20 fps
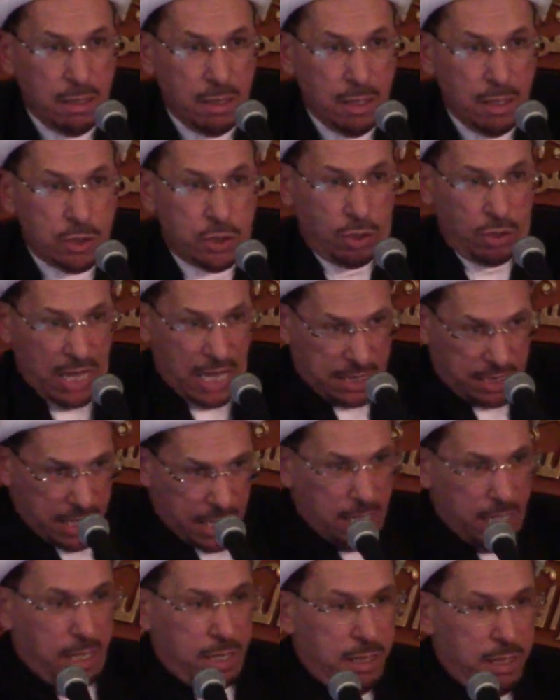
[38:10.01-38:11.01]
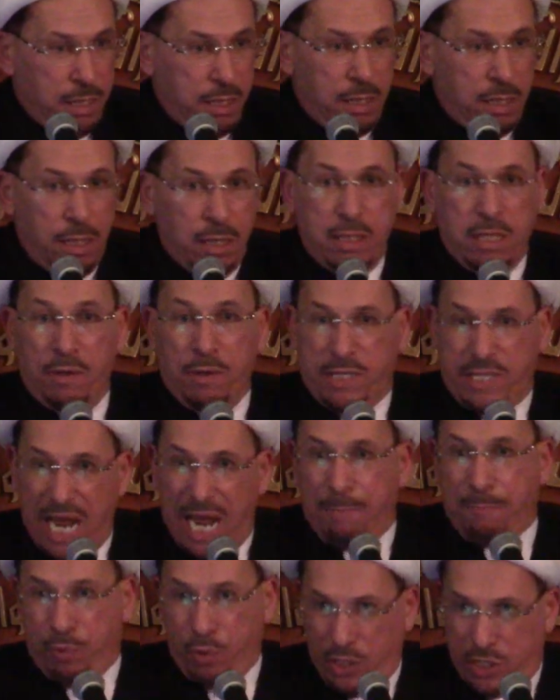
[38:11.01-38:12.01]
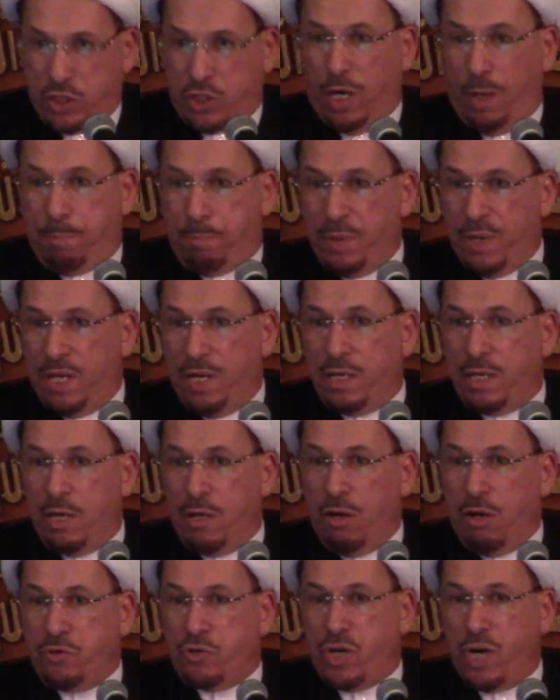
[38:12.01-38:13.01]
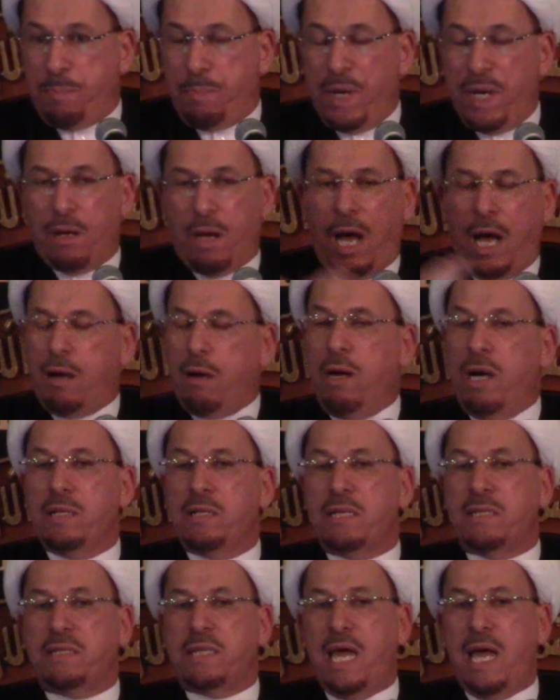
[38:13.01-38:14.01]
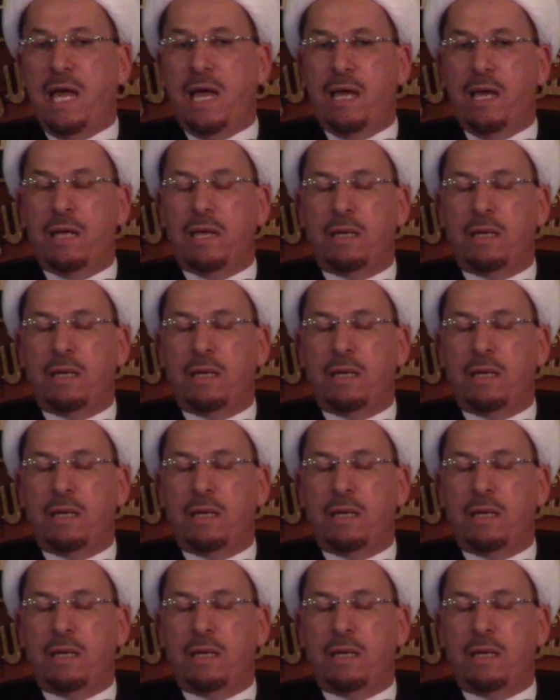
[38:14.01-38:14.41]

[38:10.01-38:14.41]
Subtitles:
so that the tap will stop, dripping? I don't understand.